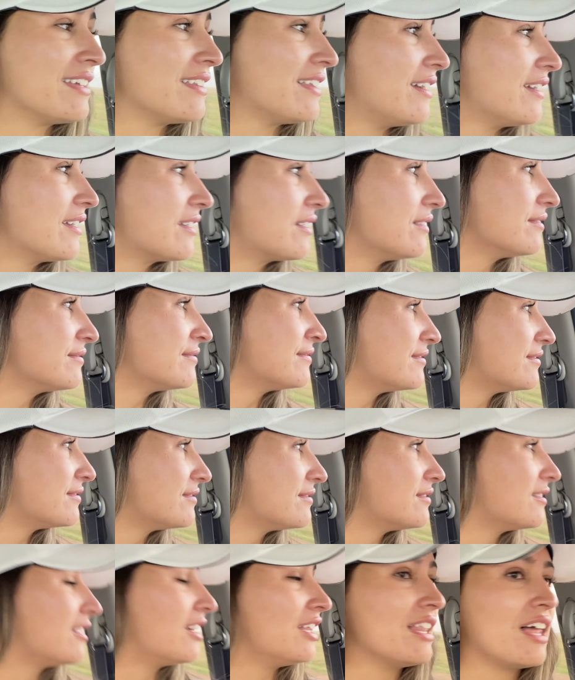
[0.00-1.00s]
like
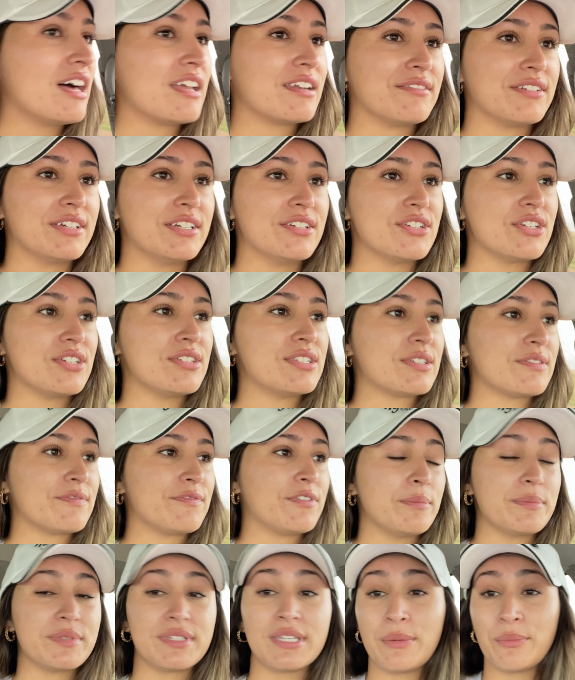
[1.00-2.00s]
a lot of energy
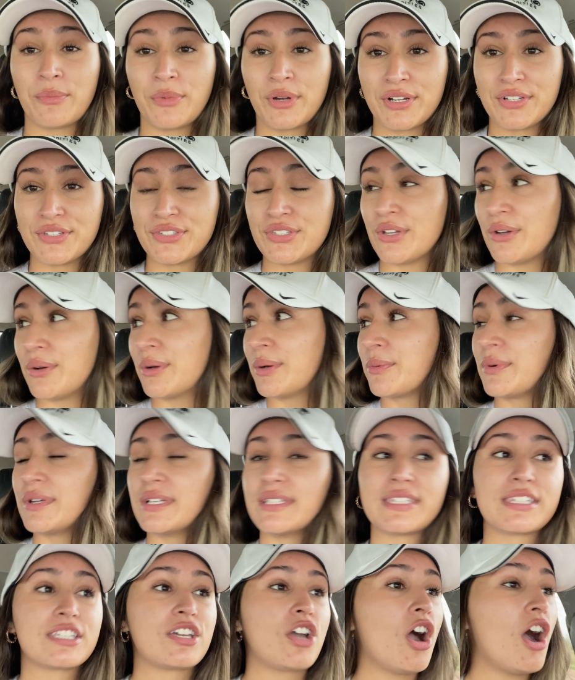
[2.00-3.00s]
from somewhere. So it
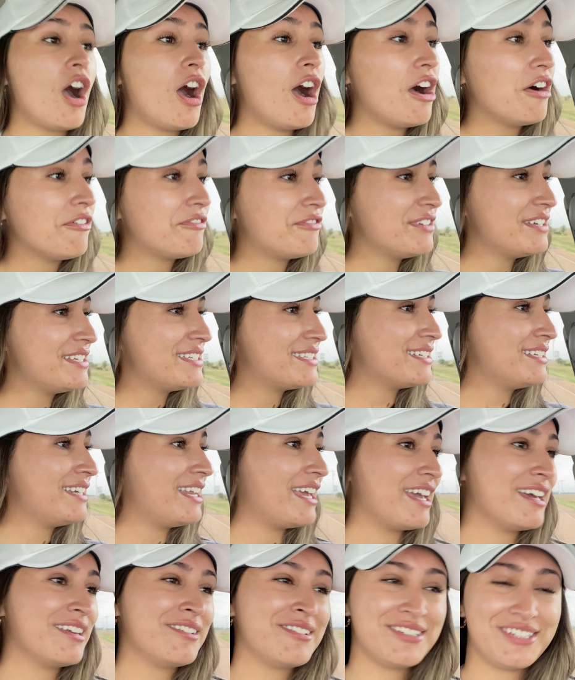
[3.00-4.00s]
was coffees and
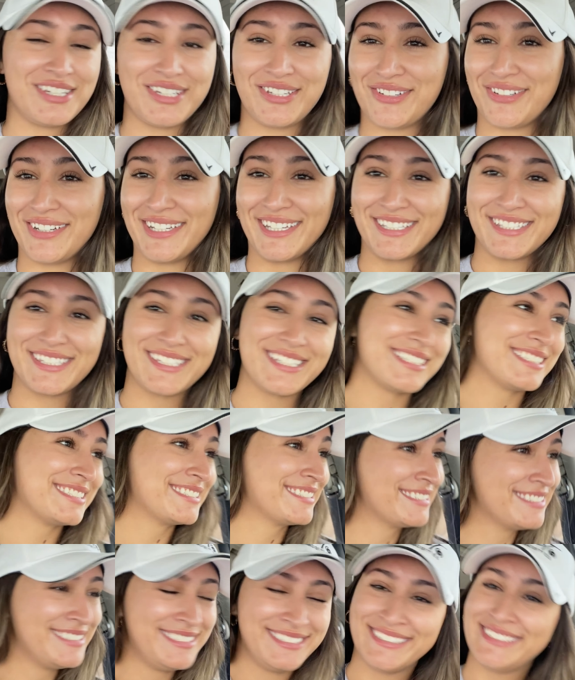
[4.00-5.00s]
energy drinks.
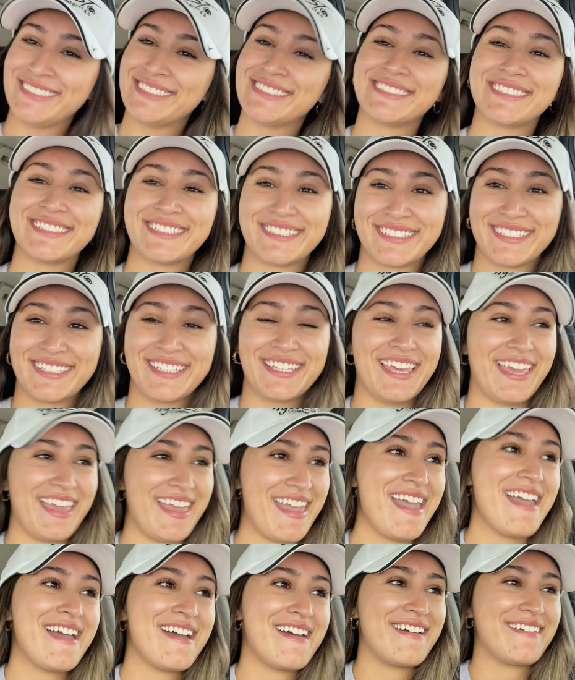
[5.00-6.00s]

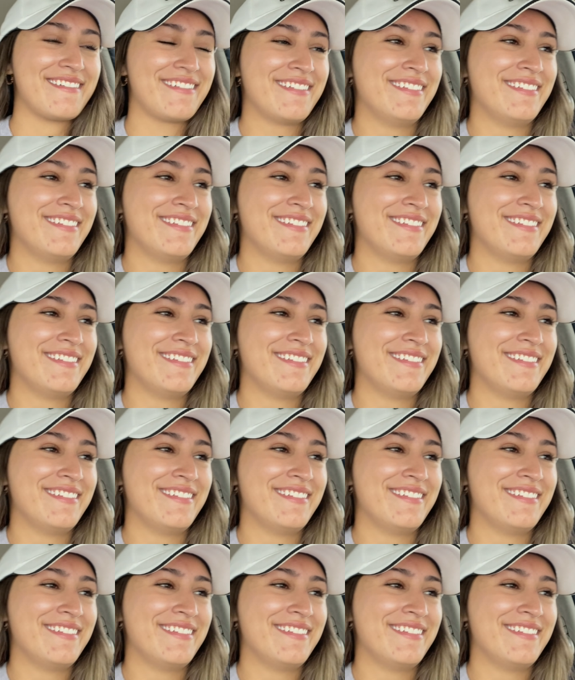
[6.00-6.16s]
Yeah.